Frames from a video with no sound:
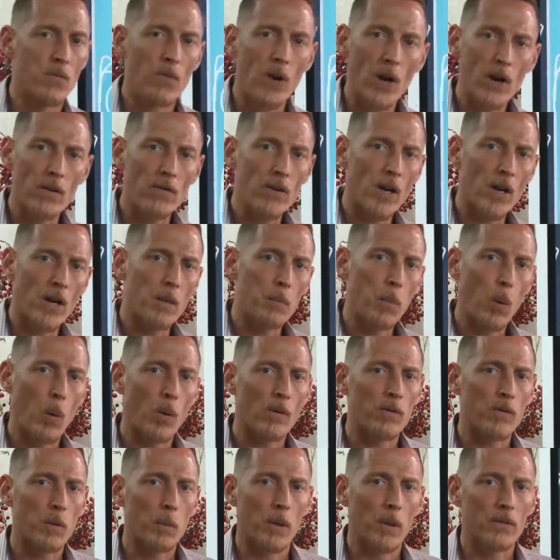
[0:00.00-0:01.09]
it's very, very
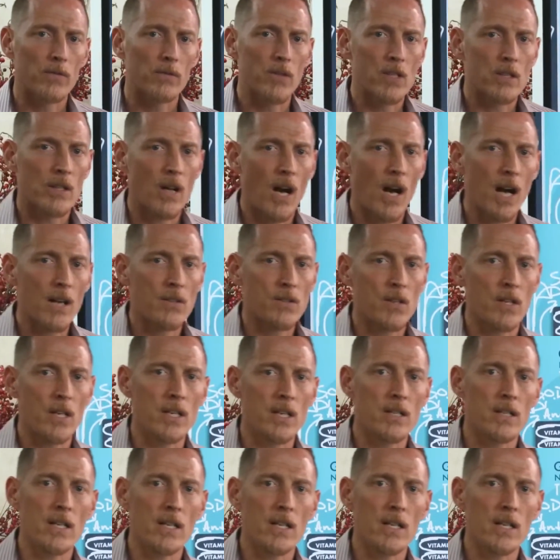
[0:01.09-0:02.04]
important for blood viscosity.